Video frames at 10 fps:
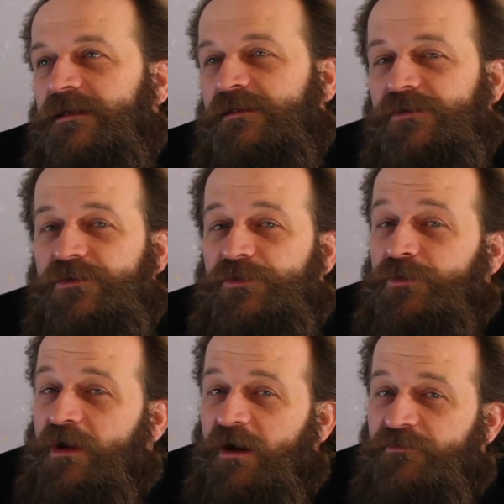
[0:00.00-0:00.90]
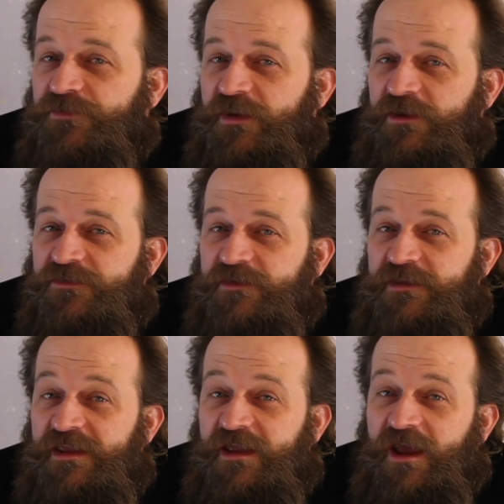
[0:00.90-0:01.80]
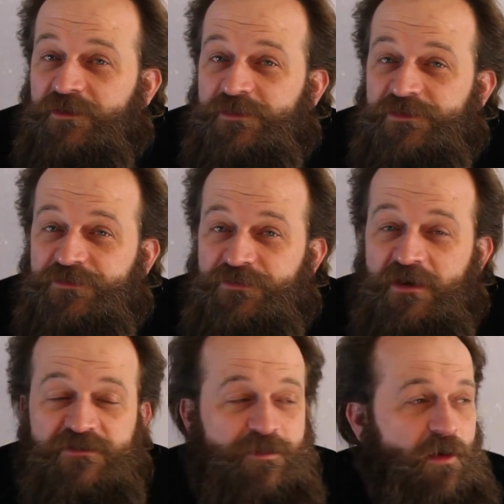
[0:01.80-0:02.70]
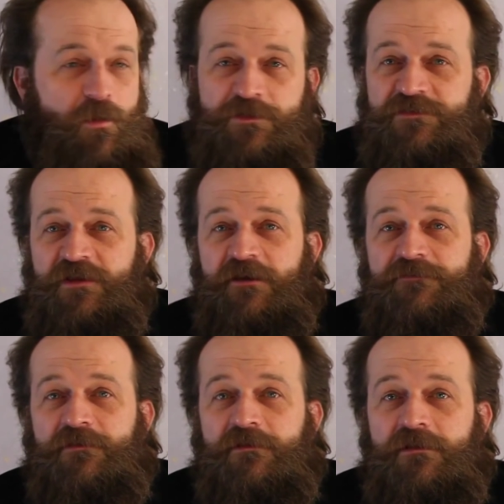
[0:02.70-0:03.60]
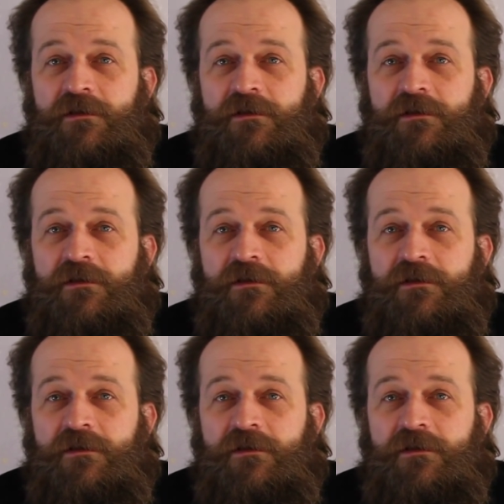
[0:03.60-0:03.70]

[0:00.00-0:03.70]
alluded to a conversation he had with his friends about what's safer,